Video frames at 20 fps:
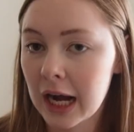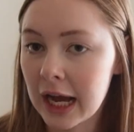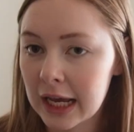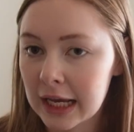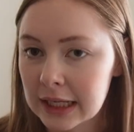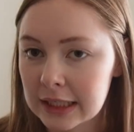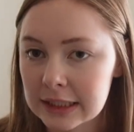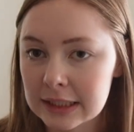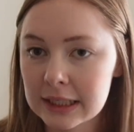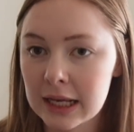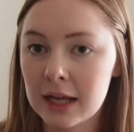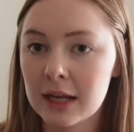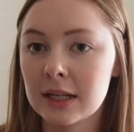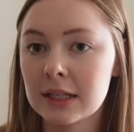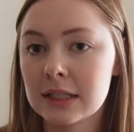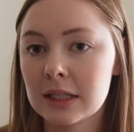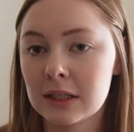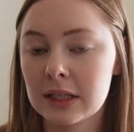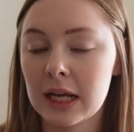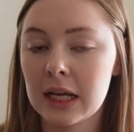I had
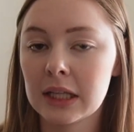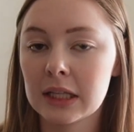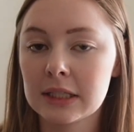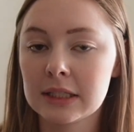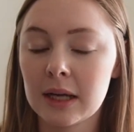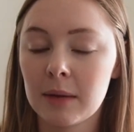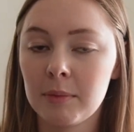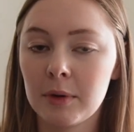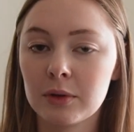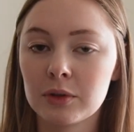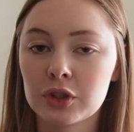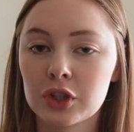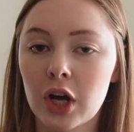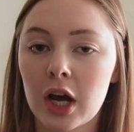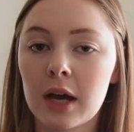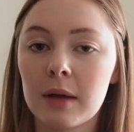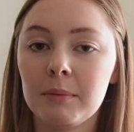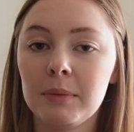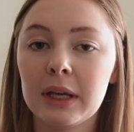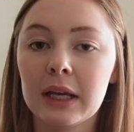decided to take the Depo
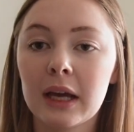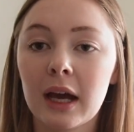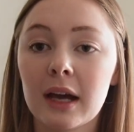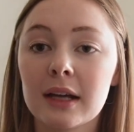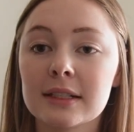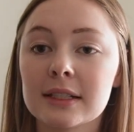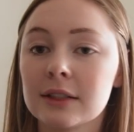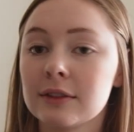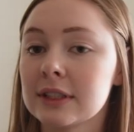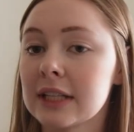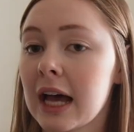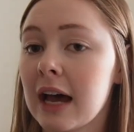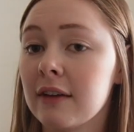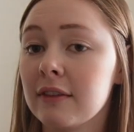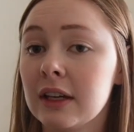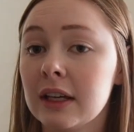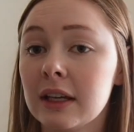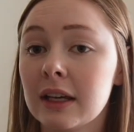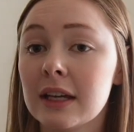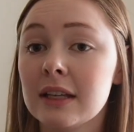shot because I was
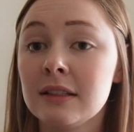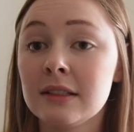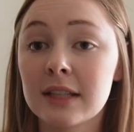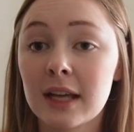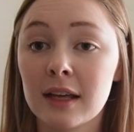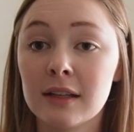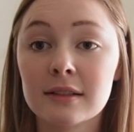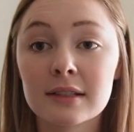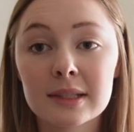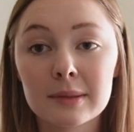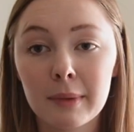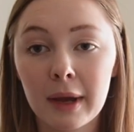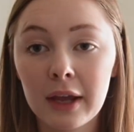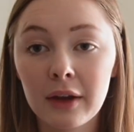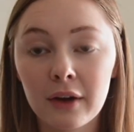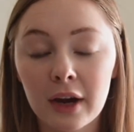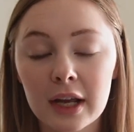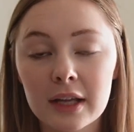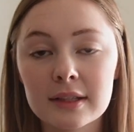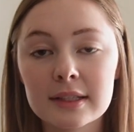having intense
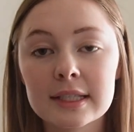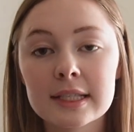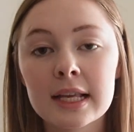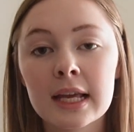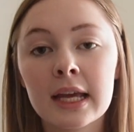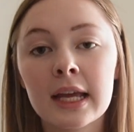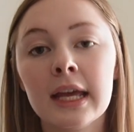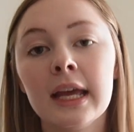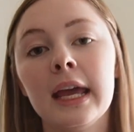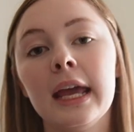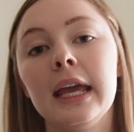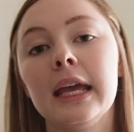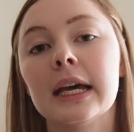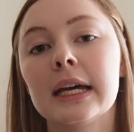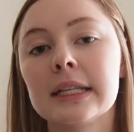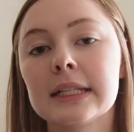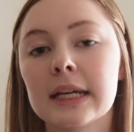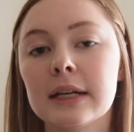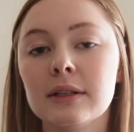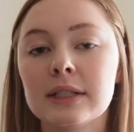migraines
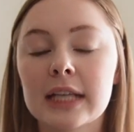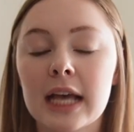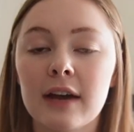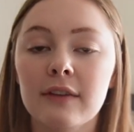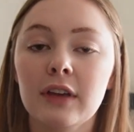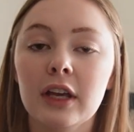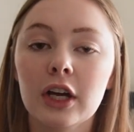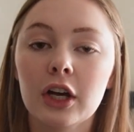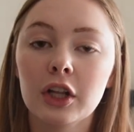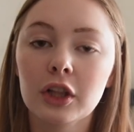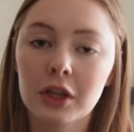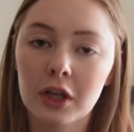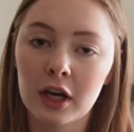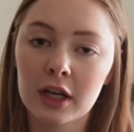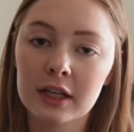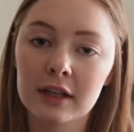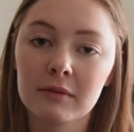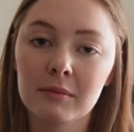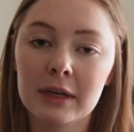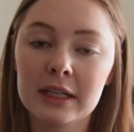and I was having a
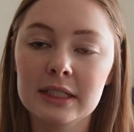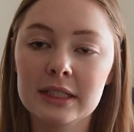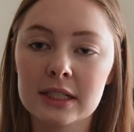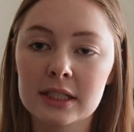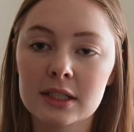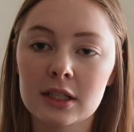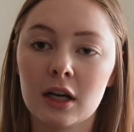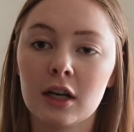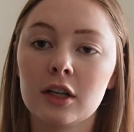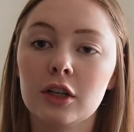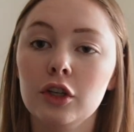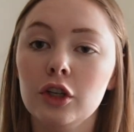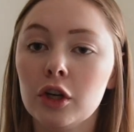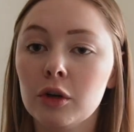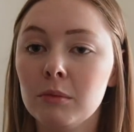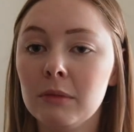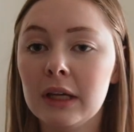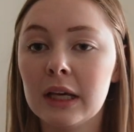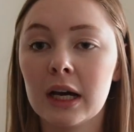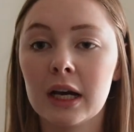lot of my
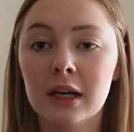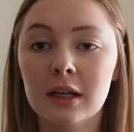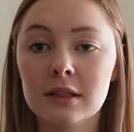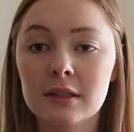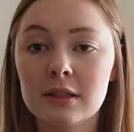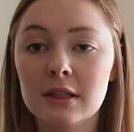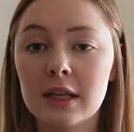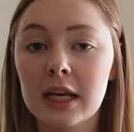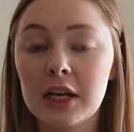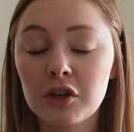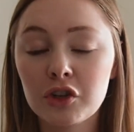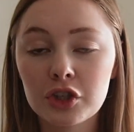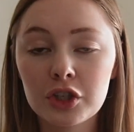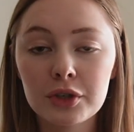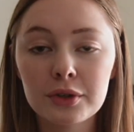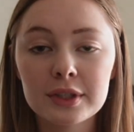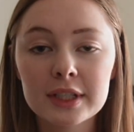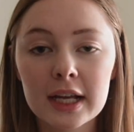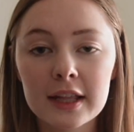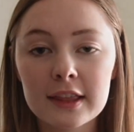dysautonomia
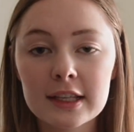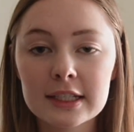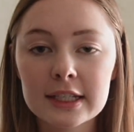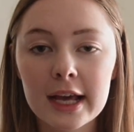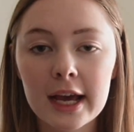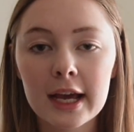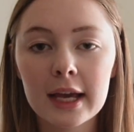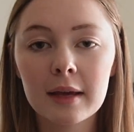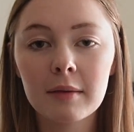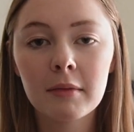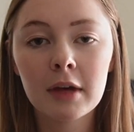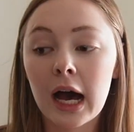issues at the time.